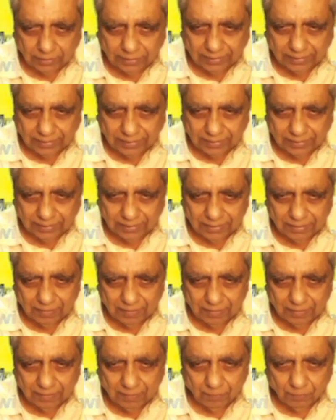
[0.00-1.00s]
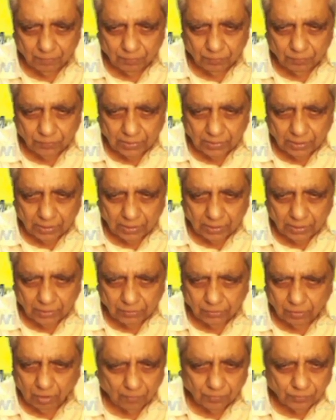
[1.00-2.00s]
Now, so
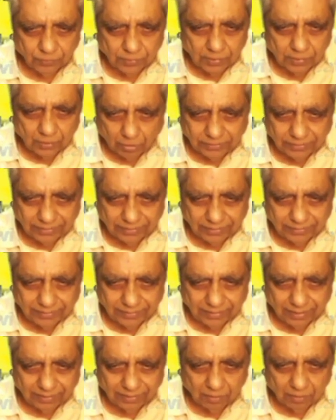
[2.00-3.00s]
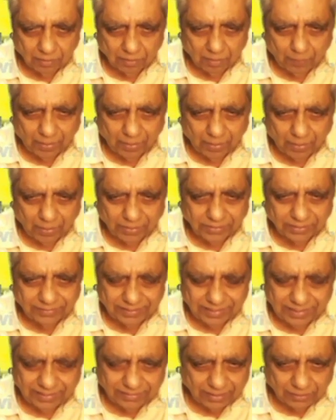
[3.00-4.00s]
that's what he has written. But in g there
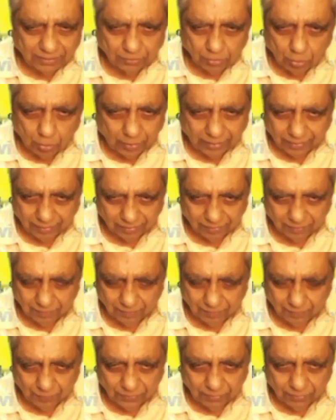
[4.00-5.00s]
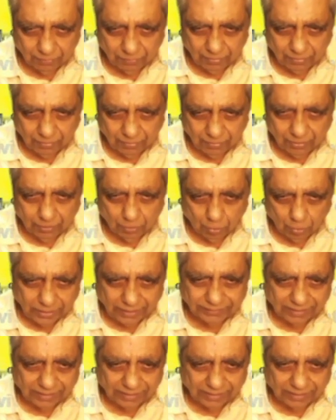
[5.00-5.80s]
is no error. We know the exact value